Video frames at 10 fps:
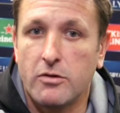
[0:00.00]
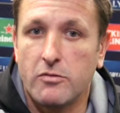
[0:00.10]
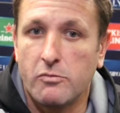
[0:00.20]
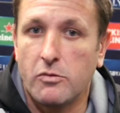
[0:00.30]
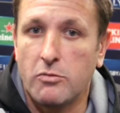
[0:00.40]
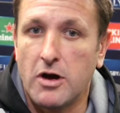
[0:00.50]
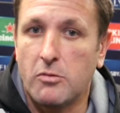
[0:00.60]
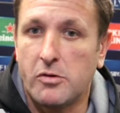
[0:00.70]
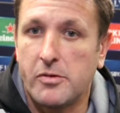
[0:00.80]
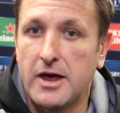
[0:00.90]
We're
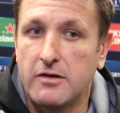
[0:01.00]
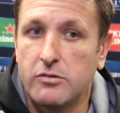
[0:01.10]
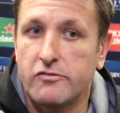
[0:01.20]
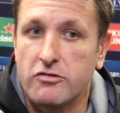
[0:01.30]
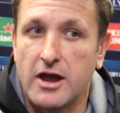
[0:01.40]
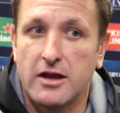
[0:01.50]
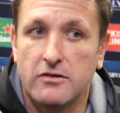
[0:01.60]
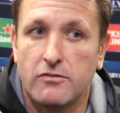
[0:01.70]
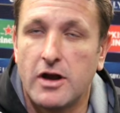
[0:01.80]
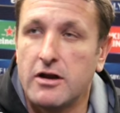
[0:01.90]
well prepared. We've
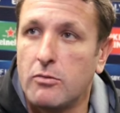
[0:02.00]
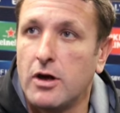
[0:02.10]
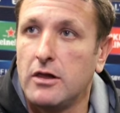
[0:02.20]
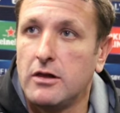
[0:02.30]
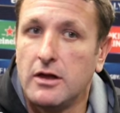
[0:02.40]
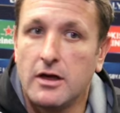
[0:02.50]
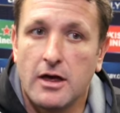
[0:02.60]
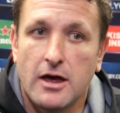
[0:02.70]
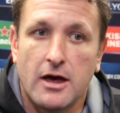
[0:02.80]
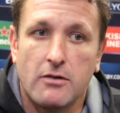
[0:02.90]
trained very well.
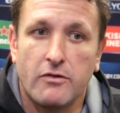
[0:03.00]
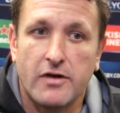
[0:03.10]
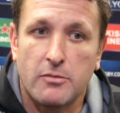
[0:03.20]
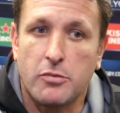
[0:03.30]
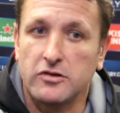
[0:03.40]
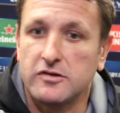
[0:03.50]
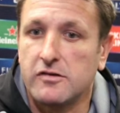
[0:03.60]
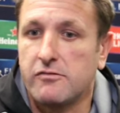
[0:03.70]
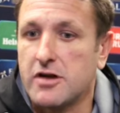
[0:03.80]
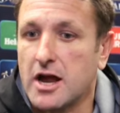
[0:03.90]
We've had a
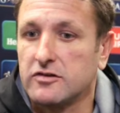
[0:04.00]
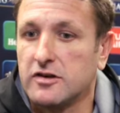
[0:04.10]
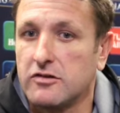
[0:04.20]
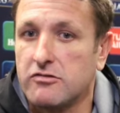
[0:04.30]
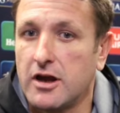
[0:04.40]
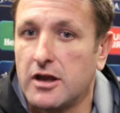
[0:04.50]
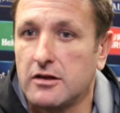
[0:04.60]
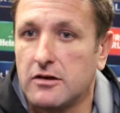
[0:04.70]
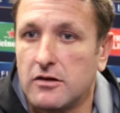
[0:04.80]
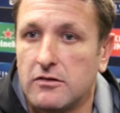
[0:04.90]
positive reaction in
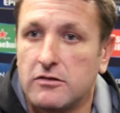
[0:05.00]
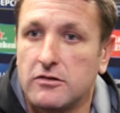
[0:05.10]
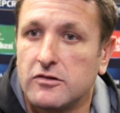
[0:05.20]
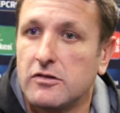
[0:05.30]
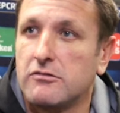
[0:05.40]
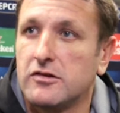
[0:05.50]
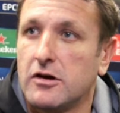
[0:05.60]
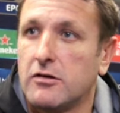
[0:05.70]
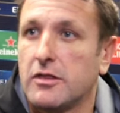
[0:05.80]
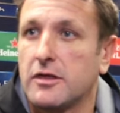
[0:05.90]
training because of the
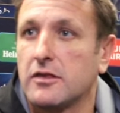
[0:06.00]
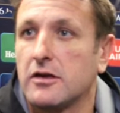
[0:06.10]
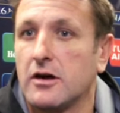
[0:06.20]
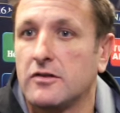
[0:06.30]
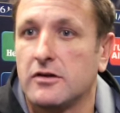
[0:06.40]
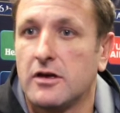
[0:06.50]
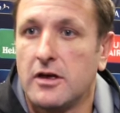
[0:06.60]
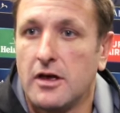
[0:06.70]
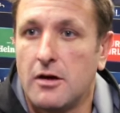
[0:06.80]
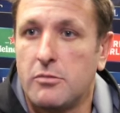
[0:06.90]
result. I think the guys are
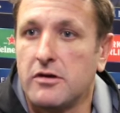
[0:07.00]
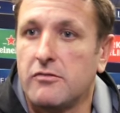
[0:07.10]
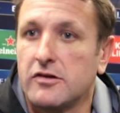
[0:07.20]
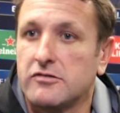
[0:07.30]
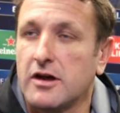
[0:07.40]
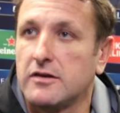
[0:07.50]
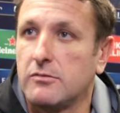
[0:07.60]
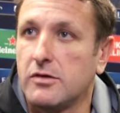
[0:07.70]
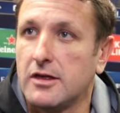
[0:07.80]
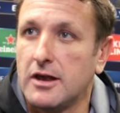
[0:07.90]
pretty
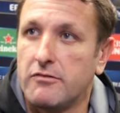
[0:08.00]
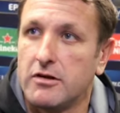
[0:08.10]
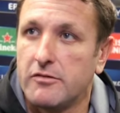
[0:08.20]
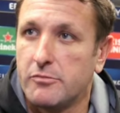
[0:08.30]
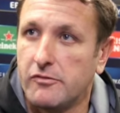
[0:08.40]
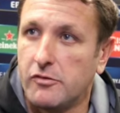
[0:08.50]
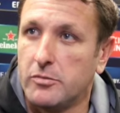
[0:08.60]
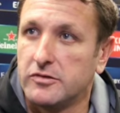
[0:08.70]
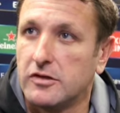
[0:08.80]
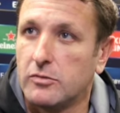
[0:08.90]
frustrated with the level of
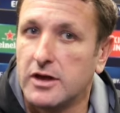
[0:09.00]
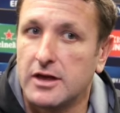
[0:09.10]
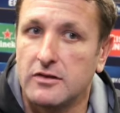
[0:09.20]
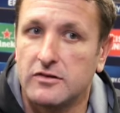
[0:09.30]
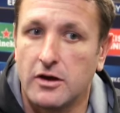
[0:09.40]
performance at the weekend.